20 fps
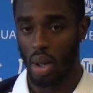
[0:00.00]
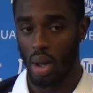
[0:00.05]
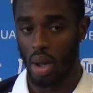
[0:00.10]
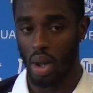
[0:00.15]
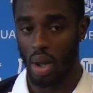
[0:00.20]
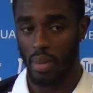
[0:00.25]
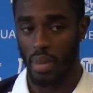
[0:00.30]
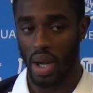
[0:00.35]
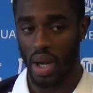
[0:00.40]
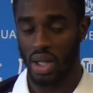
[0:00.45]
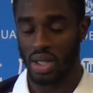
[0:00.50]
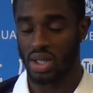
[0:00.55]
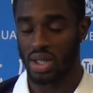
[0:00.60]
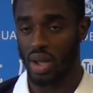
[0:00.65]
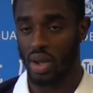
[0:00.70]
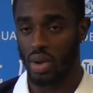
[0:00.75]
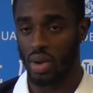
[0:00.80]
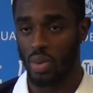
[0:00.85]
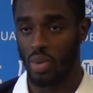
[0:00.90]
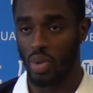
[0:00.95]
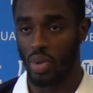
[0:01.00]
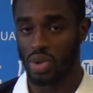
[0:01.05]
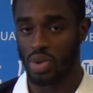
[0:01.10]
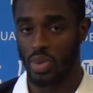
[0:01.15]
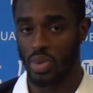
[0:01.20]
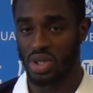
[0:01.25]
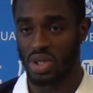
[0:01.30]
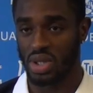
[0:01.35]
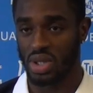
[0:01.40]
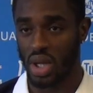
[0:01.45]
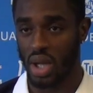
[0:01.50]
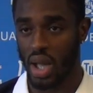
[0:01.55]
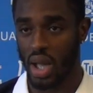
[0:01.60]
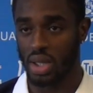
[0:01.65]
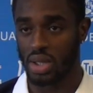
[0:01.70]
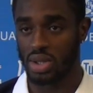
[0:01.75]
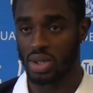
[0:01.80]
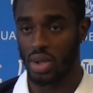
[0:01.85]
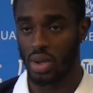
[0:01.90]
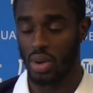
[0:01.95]
I like to get on the ball as much as I
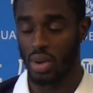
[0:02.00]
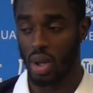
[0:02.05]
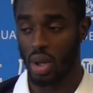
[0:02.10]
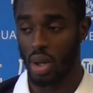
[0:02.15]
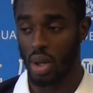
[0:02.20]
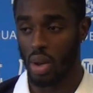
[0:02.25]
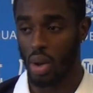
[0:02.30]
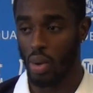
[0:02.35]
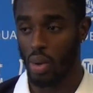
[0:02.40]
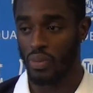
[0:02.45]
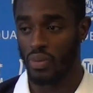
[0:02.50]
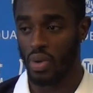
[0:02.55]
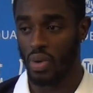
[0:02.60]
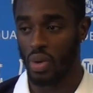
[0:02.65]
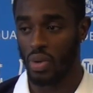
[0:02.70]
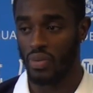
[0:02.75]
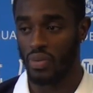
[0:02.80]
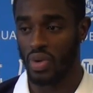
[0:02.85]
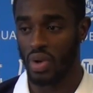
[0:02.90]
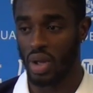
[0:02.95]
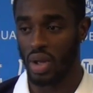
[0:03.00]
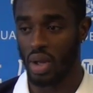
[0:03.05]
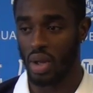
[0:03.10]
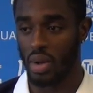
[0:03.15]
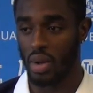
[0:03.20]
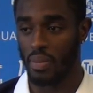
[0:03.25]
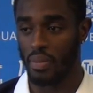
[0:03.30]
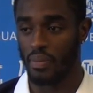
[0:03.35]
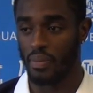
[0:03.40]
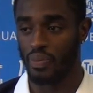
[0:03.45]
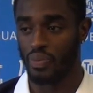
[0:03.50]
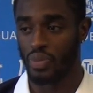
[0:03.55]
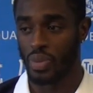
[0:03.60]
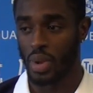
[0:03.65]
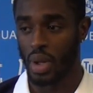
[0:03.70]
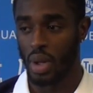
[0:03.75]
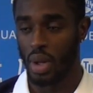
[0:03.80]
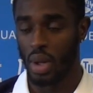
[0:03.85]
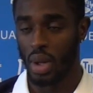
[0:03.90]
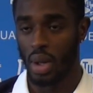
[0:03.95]
can. So yeah, hopefully
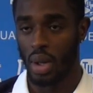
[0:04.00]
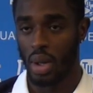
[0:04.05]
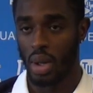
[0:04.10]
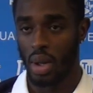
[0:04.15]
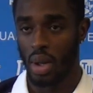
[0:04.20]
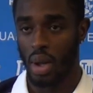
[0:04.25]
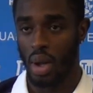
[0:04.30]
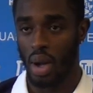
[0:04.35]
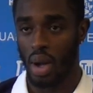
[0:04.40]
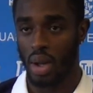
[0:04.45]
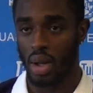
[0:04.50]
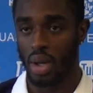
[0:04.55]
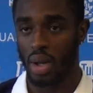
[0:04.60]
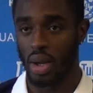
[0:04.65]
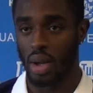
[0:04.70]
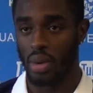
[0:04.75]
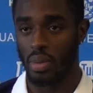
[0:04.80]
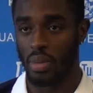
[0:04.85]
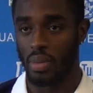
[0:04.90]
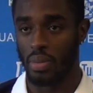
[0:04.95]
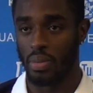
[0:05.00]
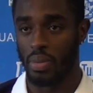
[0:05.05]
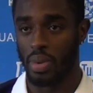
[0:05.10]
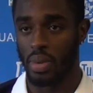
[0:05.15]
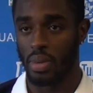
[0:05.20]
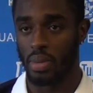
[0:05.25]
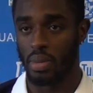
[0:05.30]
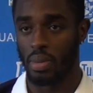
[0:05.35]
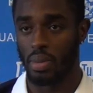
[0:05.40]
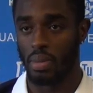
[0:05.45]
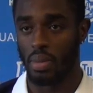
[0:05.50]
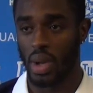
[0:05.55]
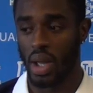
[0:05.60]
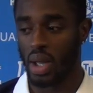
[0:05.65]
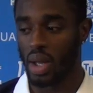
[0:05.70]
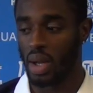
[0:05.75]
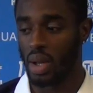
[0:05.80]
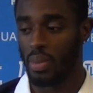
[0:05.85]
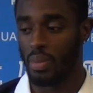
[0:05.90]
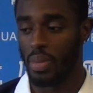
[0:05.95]
I can
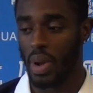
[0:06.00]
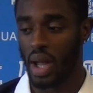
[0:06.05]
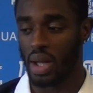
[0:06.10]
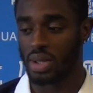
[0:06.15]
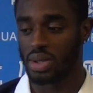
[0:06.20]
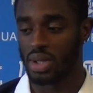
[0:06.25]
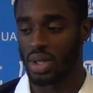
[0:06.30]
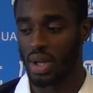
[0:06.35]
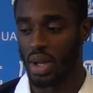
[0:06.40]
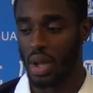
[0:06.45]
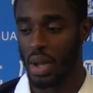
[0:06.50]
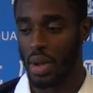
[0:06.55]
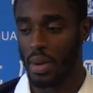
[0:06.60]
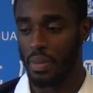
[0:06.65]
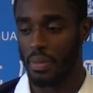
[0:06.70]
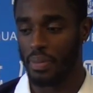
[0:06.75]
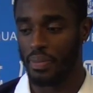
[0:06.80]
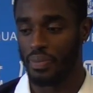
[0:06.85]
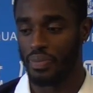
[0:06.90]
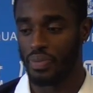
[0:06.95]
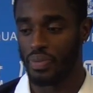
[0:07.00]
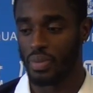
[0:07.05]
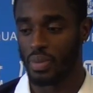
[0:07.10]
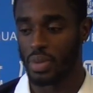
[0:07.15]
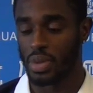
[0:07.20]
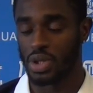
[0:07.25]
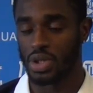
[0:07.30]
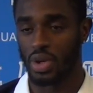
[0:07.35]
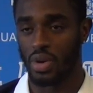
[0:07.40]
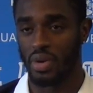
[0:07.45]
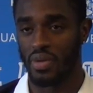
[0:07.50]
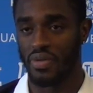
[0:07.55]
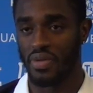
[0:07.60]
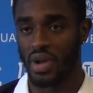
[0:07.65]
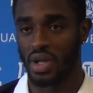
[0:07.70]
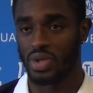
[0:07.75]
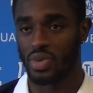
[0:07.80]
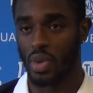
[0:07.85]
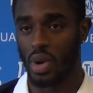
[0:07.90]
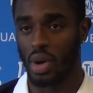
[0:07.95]
make an impact and show the
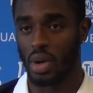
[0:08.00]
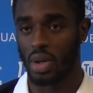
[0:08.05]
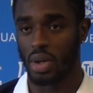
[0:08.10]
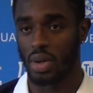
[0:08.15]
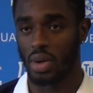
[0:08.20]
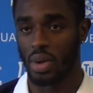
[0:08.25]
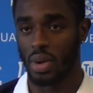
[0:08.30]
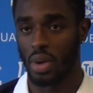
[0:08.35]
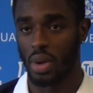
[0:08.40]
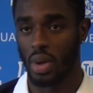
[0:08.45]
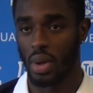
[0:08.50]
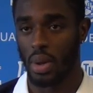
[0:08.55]
fans what I can do.